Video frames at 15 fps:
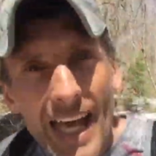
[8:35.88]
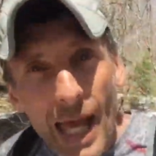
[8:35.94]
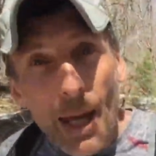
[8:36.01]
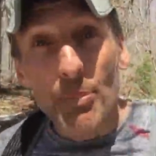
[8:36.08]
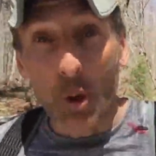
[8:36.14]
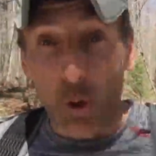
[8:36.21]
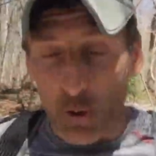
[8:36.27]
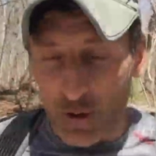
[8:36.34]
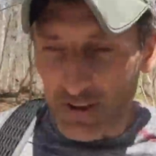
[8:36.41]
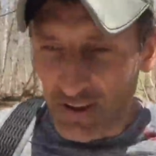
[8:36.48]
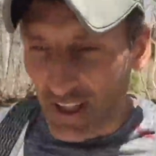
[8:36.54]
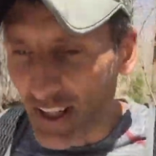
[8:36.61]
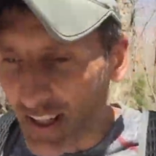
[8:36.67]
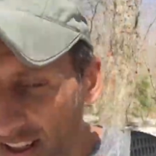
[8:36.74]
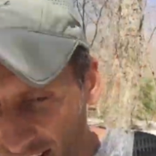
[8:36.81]

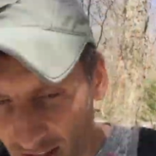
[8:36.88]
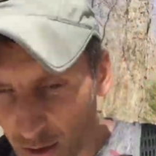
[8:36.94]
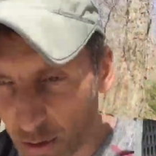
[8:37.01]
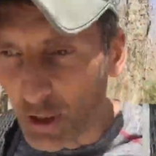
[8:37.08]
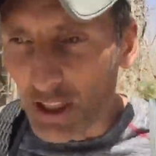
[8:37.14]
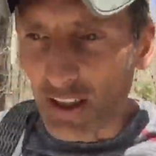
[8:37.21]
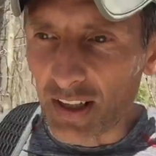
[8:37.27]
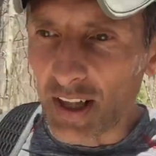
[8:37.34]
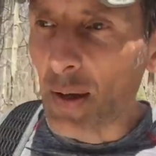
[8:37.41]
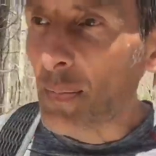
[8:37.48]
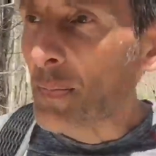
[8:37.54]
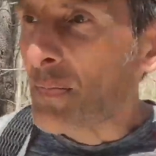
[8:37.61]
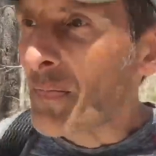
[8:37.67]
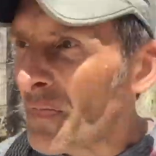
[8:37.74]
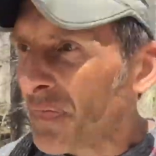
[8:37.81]
epos in Greek,
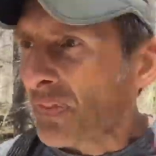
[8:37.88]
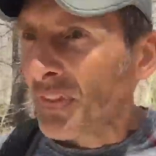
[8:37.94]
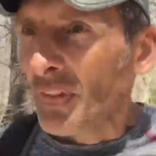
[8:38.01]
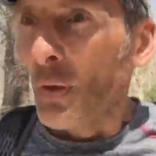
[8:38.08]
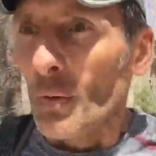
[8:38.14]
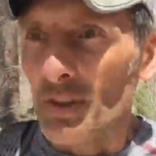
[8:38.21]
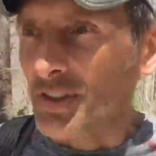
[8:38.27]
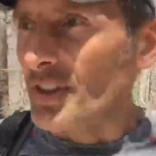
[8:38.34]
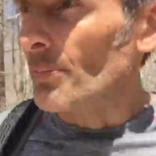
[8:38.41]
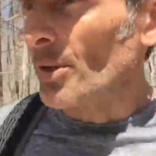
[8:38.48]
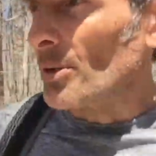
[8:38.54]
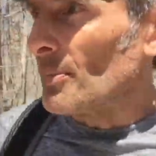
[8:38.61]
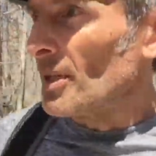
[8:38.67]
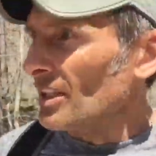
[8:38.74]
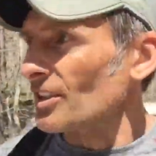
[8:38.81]
which
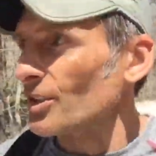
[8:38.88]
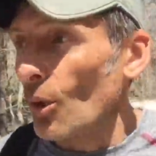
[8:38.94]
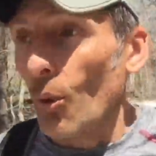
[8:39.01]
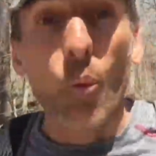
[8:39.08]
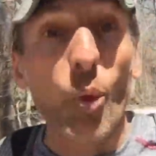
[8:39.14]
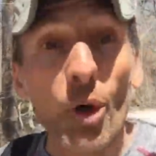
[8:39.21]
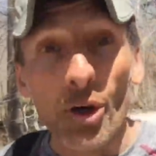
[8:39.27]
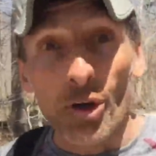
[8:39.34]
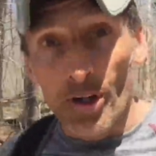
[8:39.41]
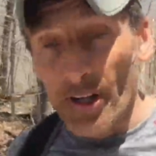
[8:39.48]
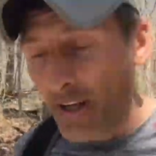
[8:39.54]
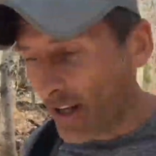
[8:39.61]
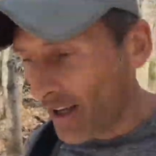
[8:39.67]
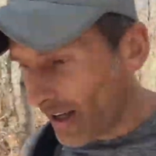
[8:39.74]
simply means word.